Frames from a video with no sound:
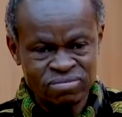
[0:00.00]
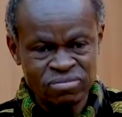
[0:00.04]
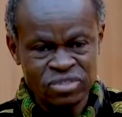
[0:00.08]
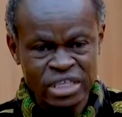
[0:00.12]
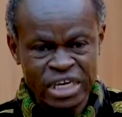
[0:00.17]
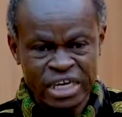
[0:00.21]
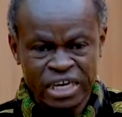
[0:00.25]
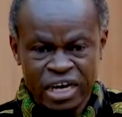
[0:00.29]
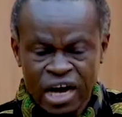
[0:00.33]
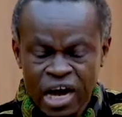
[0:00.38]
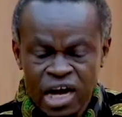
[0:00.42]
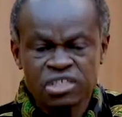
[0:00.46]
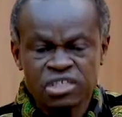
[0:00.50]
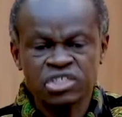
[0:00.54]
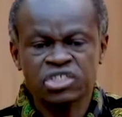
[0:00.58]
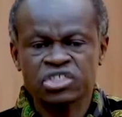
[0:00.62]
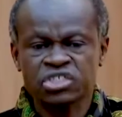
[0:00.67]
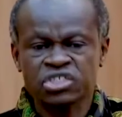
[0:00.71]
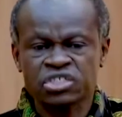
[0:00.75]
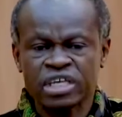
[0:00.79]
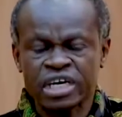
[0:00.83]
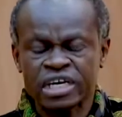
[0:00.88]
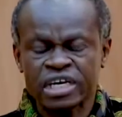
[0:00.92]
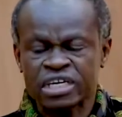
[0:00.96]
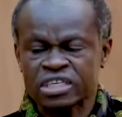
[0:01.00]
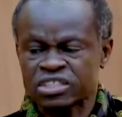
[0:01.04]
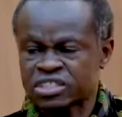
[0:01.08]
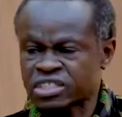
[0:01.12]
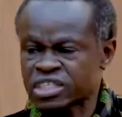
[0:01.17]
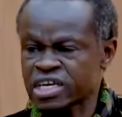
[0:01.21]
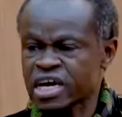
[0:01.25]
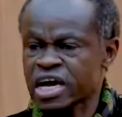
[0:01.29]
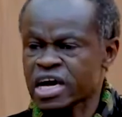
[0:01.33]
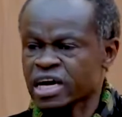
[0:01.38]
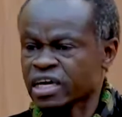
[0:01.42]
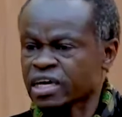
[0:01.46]
The gas that is
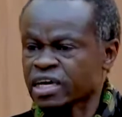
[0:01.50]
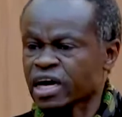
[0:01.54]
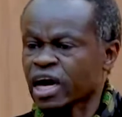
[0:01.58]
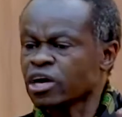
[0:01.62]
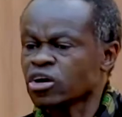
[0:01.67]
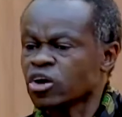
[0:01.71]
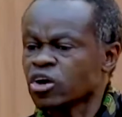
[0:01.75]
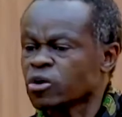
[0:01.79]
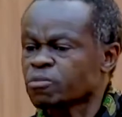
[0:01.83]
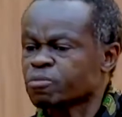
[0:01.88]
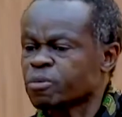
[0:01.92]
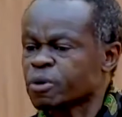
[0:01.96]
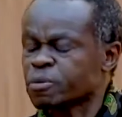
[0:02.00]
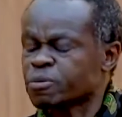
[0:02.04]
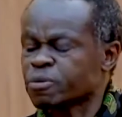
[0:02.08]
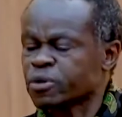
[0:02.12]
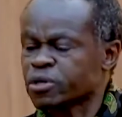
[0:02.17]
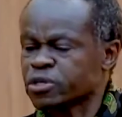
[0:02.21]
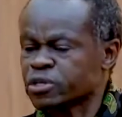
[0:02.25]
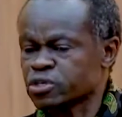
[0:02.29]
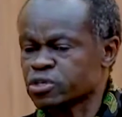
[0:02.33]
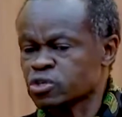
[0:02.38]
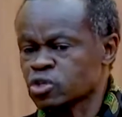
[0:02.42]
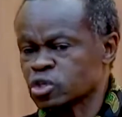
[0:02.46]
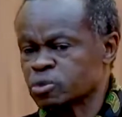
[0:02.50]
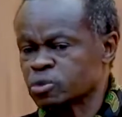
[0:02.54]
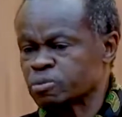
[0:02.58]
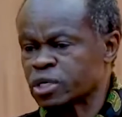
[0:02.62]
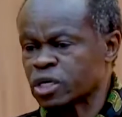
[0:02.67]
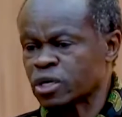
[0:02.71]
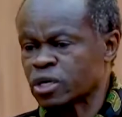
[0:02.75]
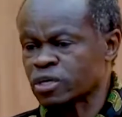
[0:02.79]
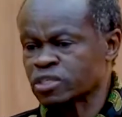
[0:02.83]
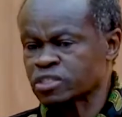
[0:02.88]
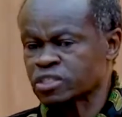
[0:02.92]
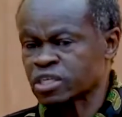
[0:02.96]
there cannot be produced
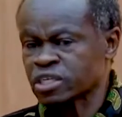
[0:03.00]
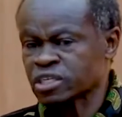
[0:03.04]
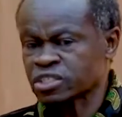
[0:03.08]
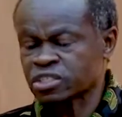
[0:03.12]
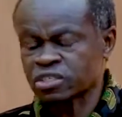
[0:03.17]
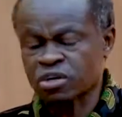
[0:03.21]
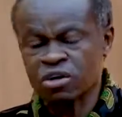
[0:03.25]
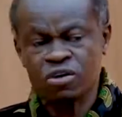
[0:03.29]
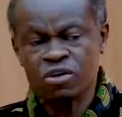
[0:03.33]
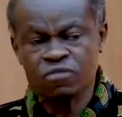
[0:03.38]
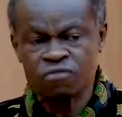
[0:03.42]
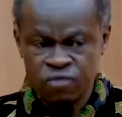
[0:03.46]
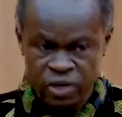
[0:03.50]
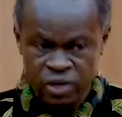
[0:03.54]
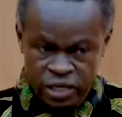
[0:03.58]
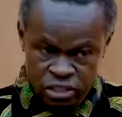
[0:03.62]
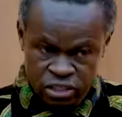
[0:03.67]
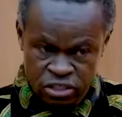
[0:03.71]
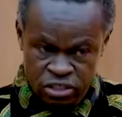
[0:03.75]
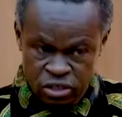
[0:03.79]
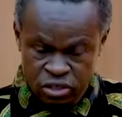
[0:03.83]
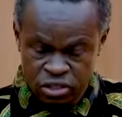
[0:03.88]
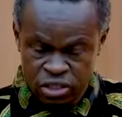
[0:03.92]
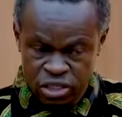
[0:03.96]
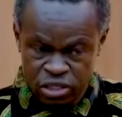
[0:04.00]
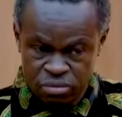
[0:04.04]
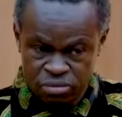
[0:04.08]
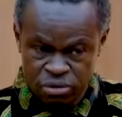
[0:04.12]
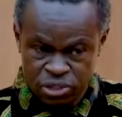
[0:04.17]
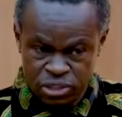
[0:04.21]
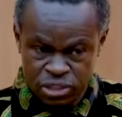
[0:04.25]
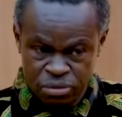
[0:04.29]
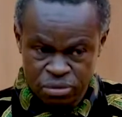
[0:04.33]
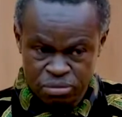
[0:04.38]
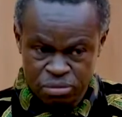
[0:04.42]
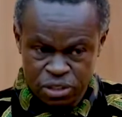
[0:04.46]
because there is conflict. Northern
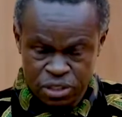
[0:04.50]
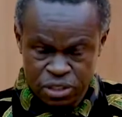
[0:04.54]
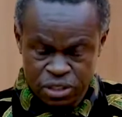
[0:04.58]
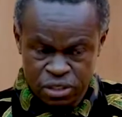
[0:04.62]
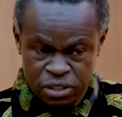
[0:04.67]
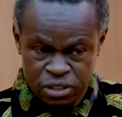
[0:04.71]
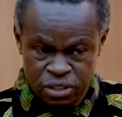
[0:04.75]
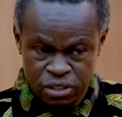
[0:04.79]
Mozambique.